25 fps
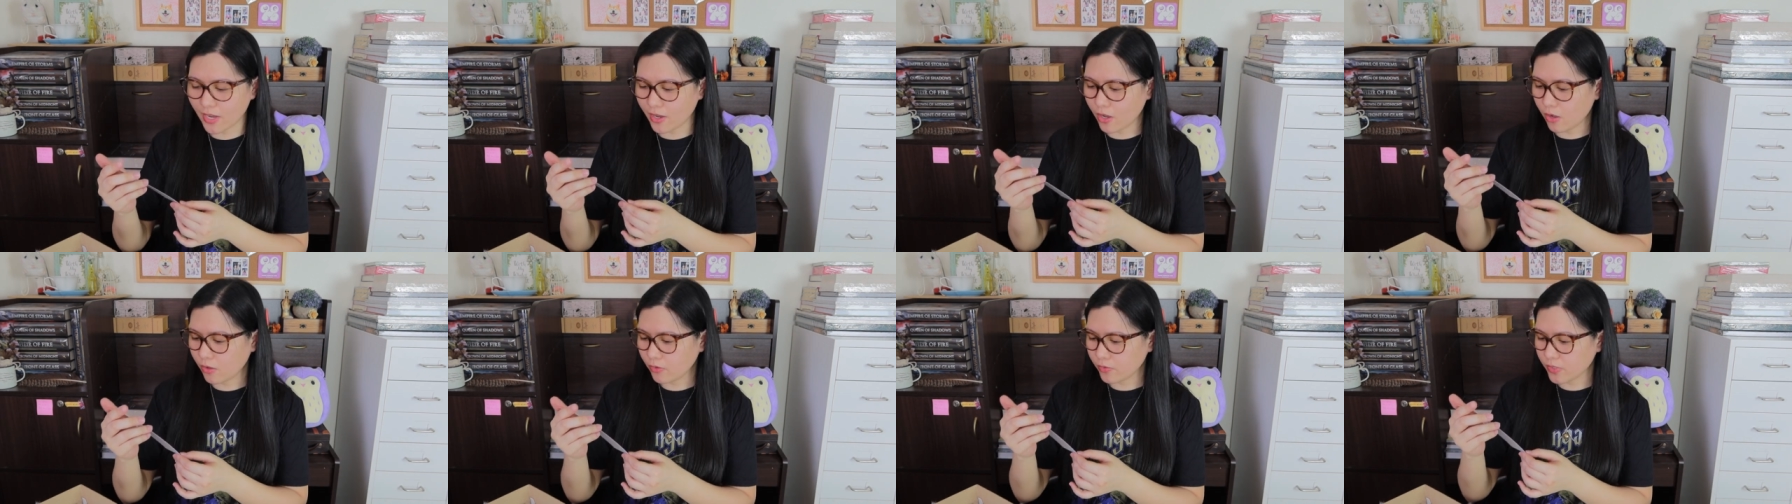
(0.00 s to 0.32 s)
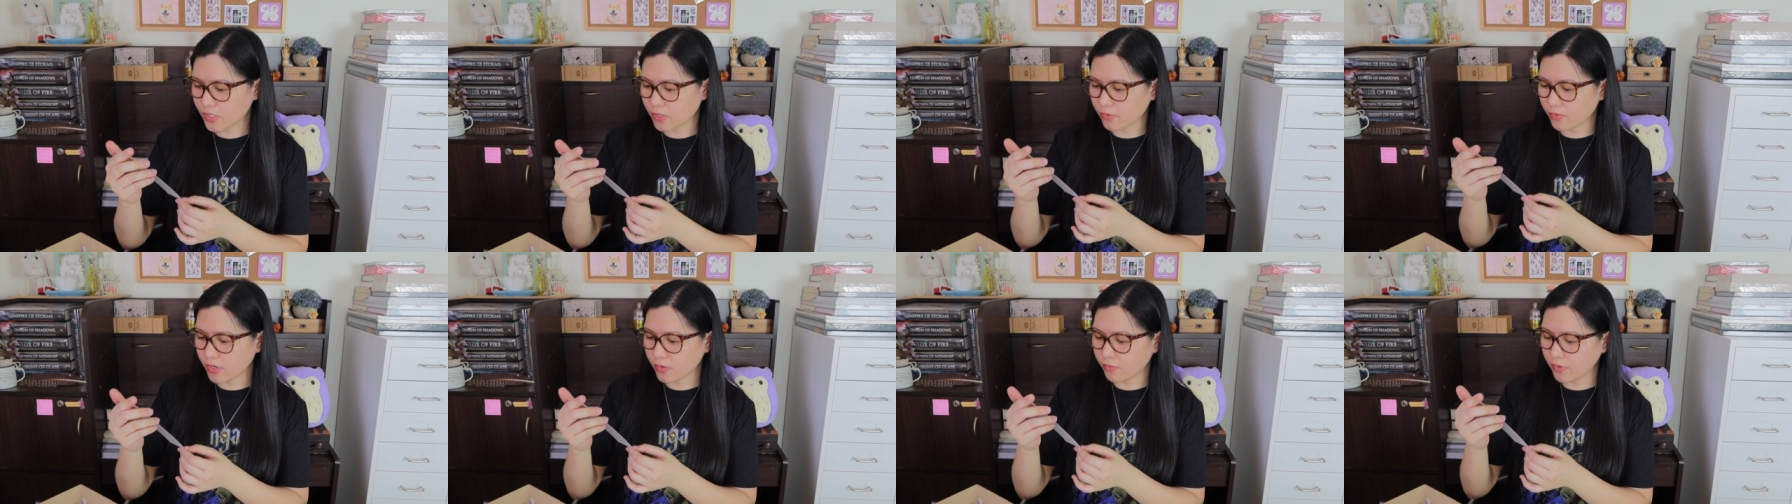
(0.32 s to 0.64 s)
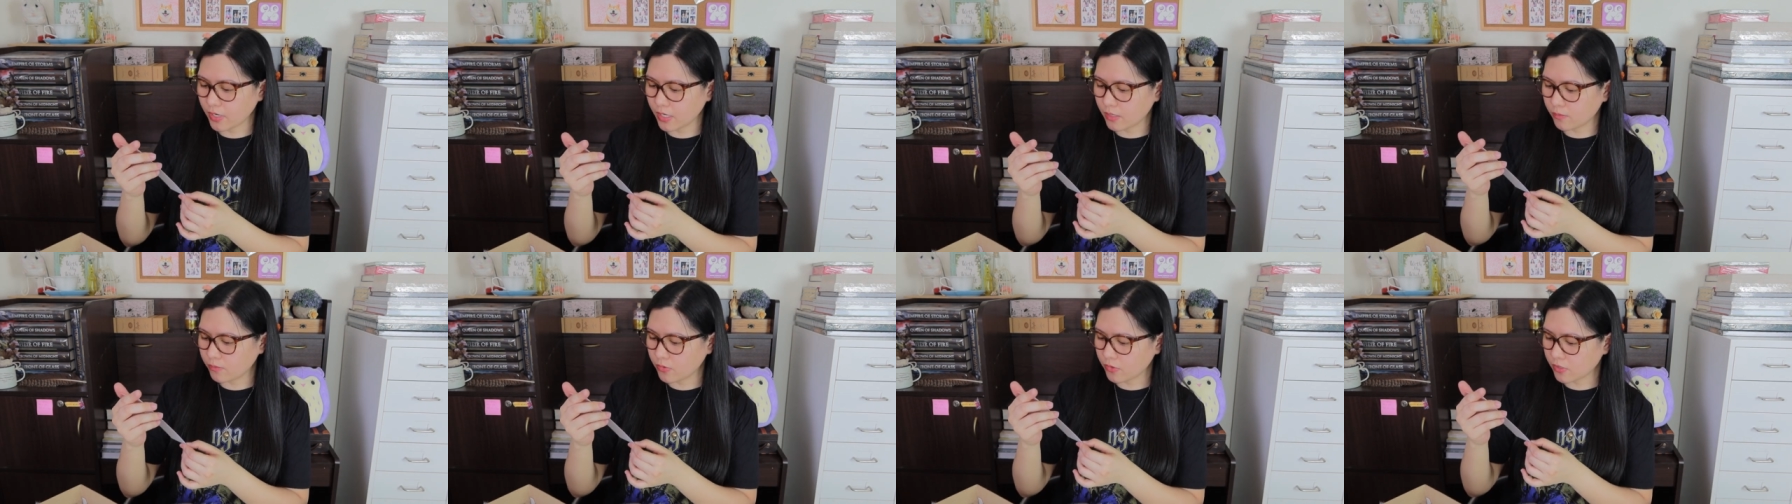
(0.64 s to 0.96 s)
I always
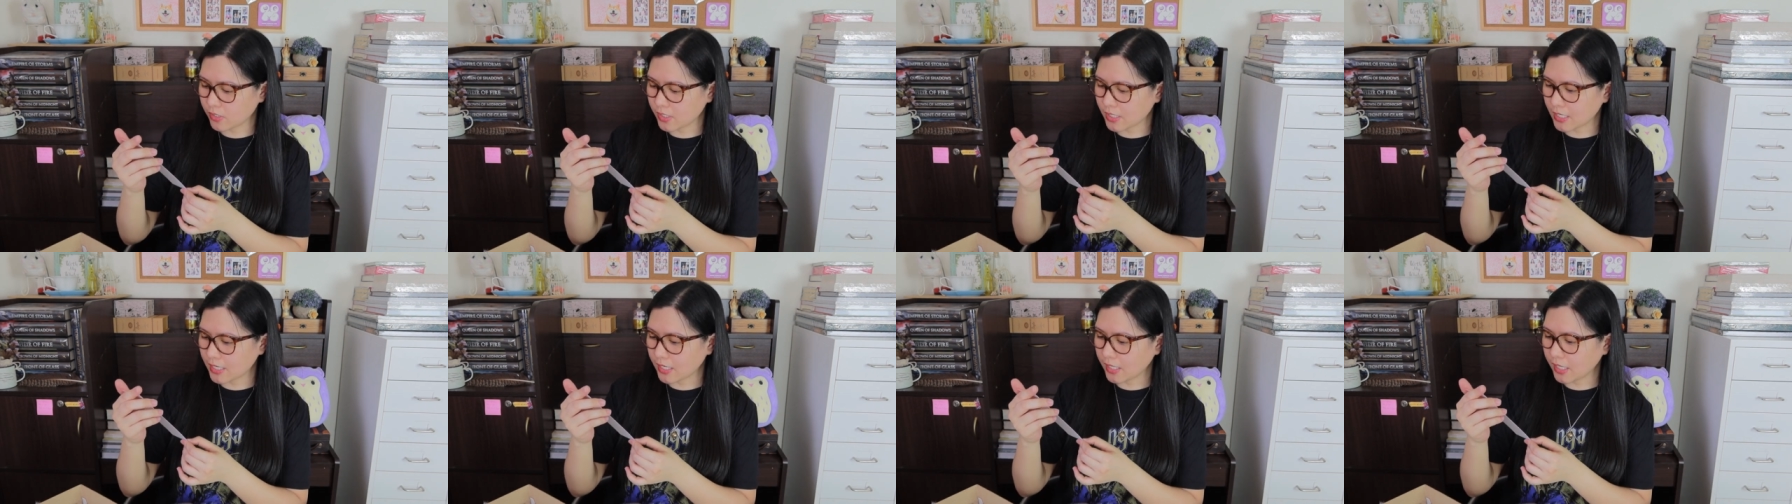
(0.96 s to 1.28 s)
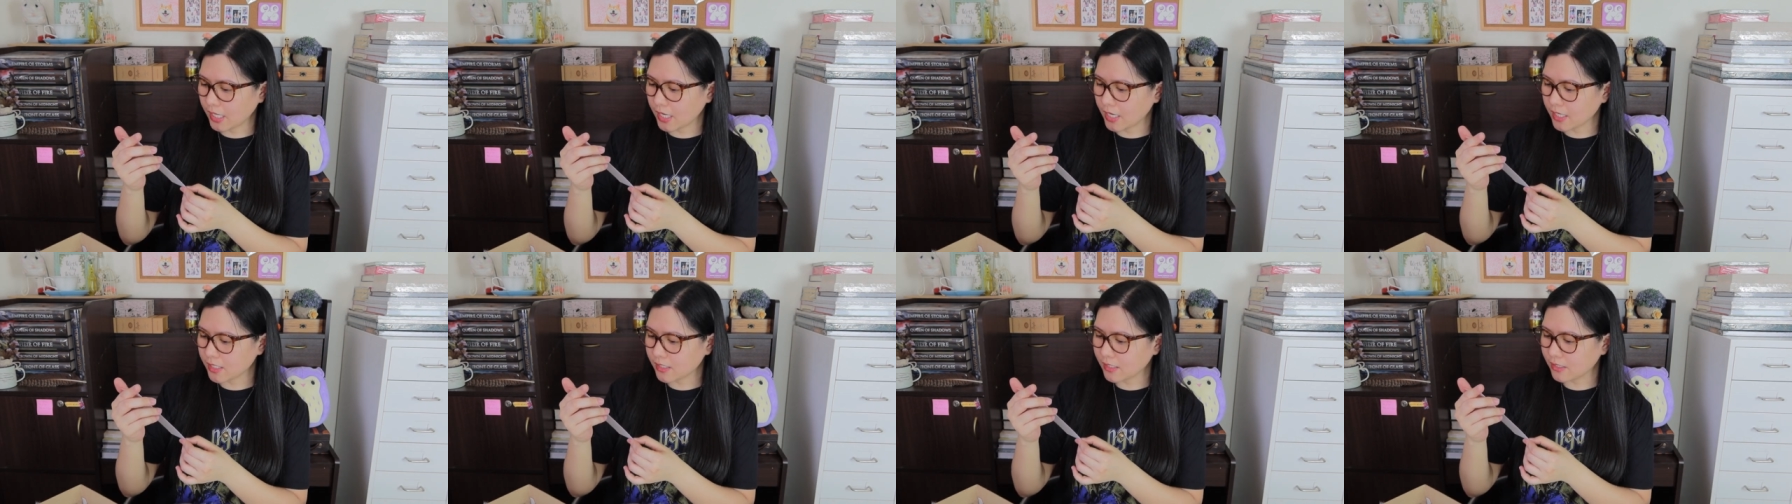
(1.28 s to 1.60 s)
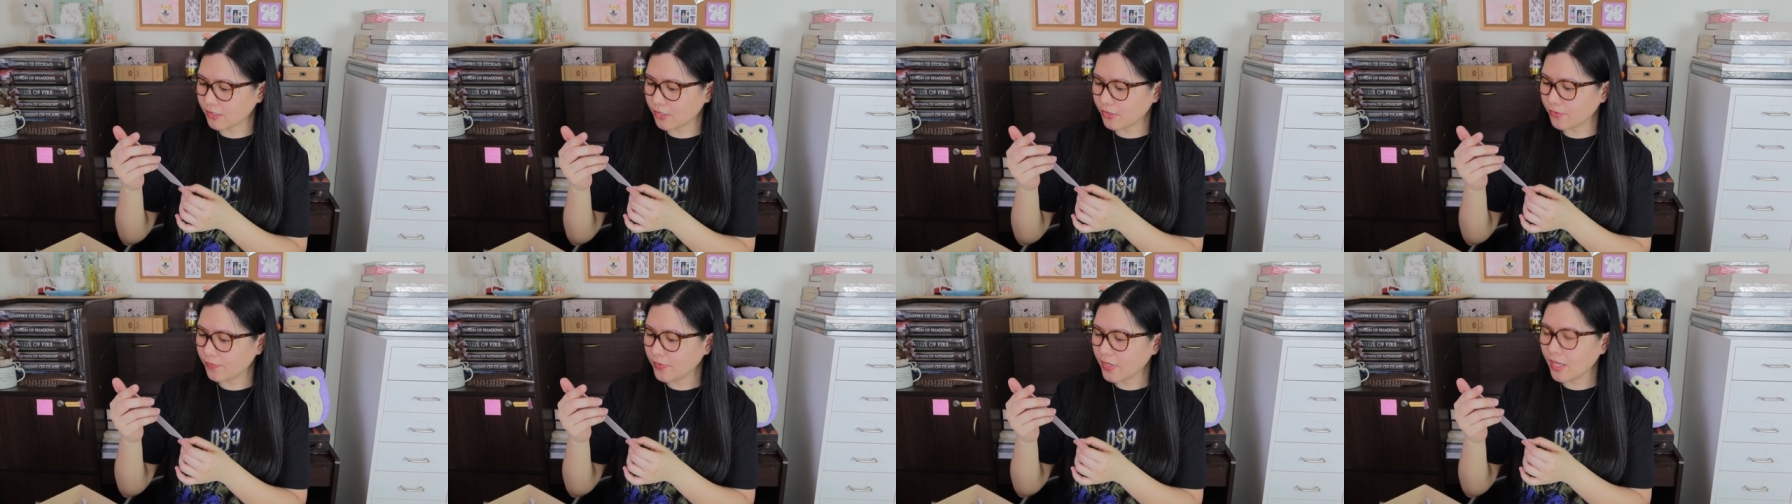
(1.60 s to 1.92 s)
reread books that I like,
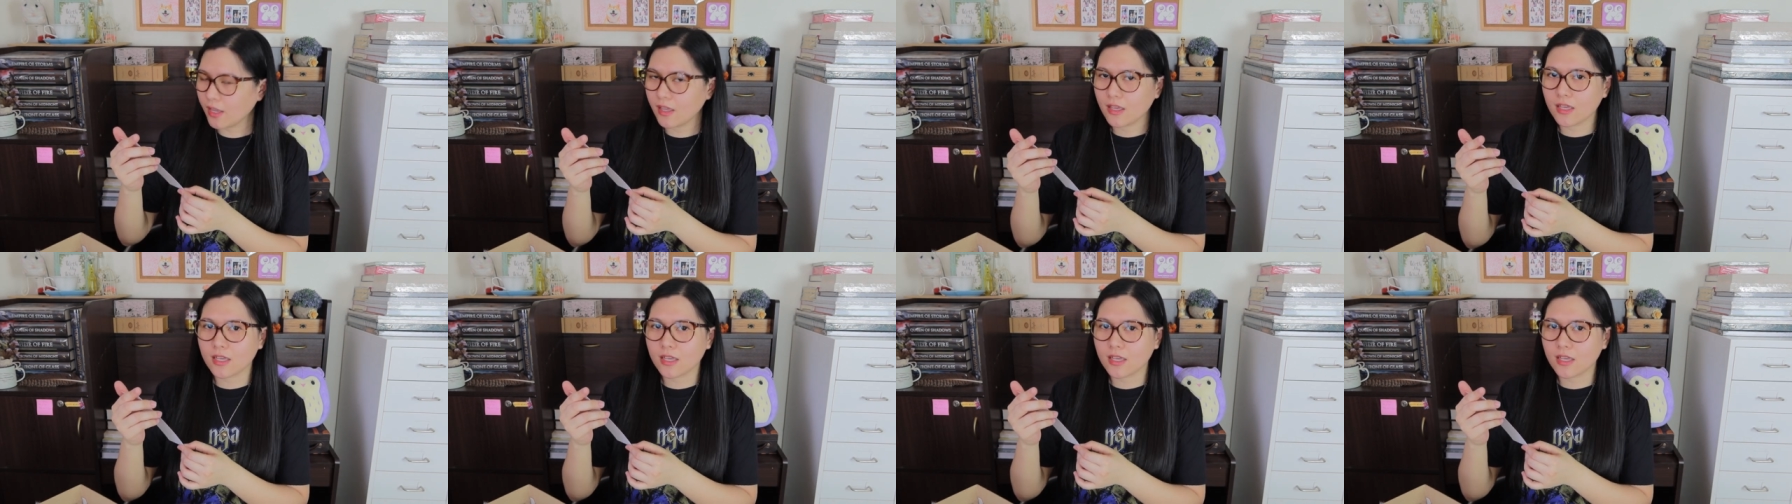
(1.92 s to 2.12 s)
so